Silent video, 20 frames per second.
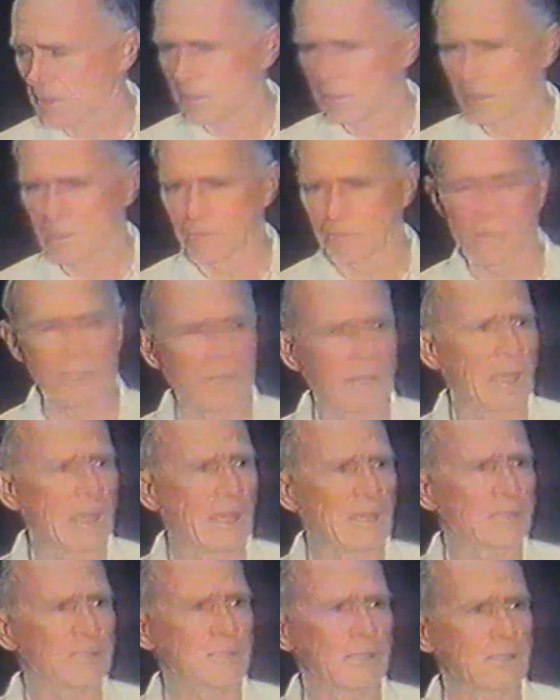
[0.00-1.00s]
and
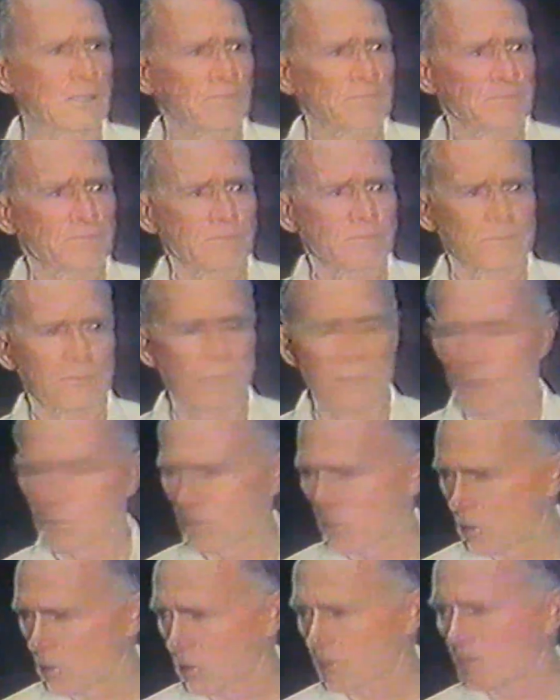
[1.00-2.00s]
realize that they're
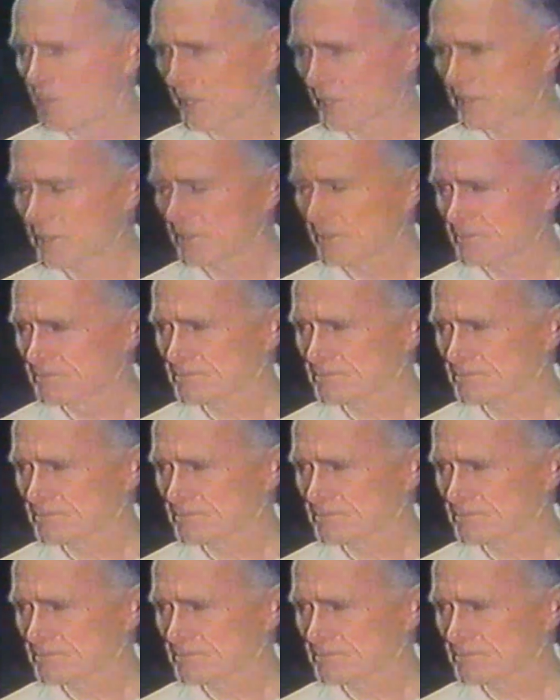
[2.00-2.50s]
wrong about it.